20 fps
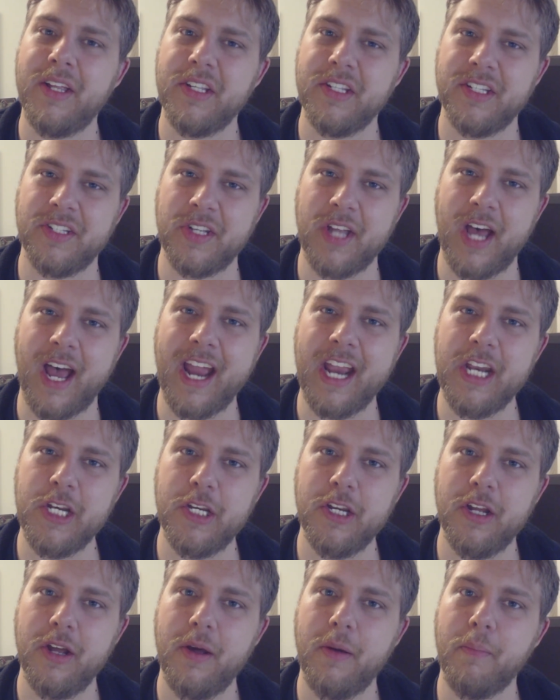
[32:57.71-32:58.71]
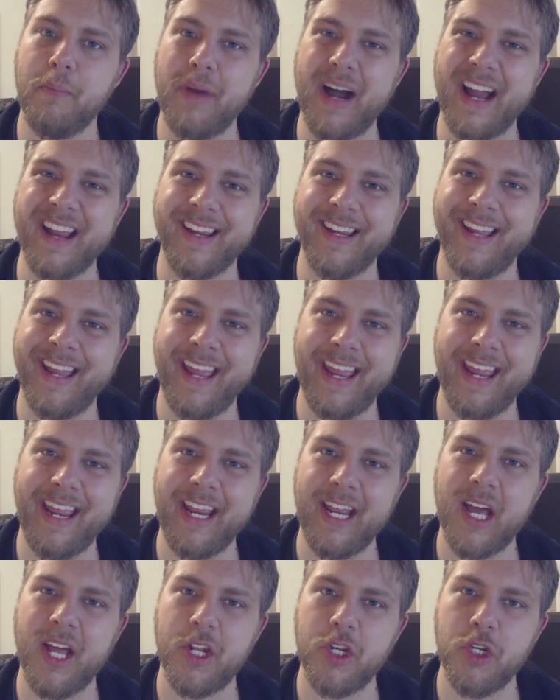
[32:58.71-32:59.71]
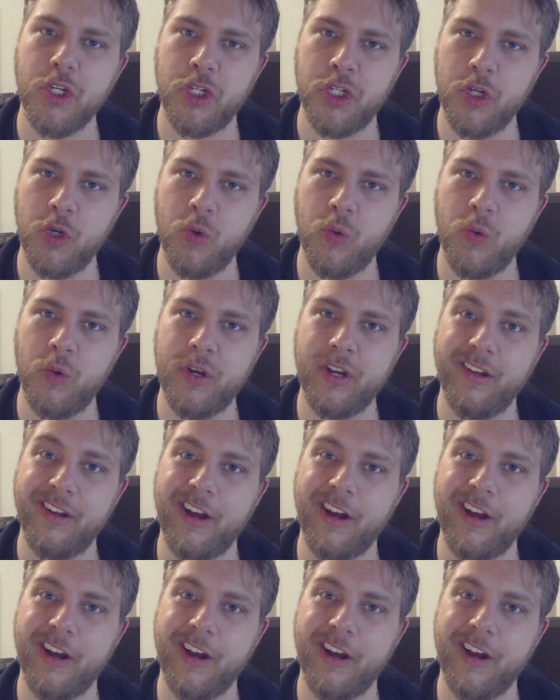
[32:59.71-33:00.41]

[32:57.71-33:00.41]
Signed by King Jude